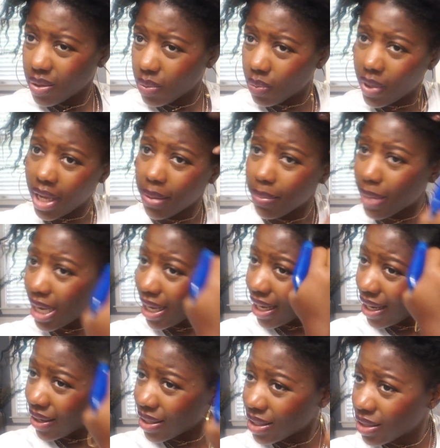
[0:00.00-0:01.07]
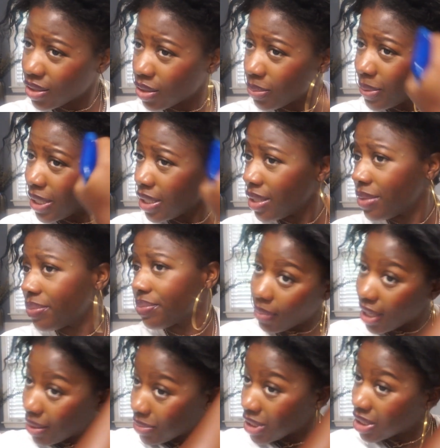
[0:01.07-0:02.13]
wet my hair a little bit,
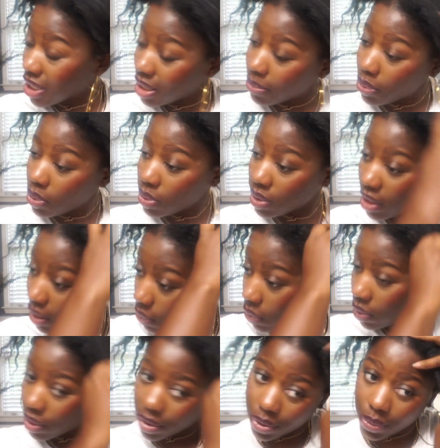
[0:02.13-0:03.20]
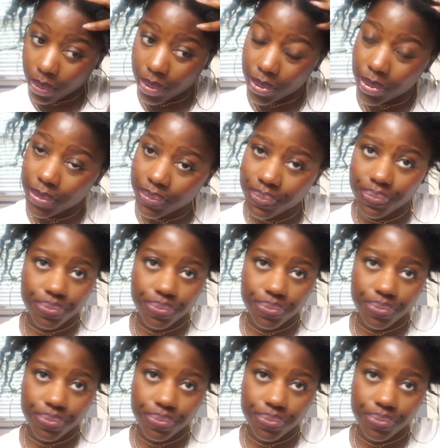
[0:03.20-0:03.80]
but I'm just gonna pull that water through.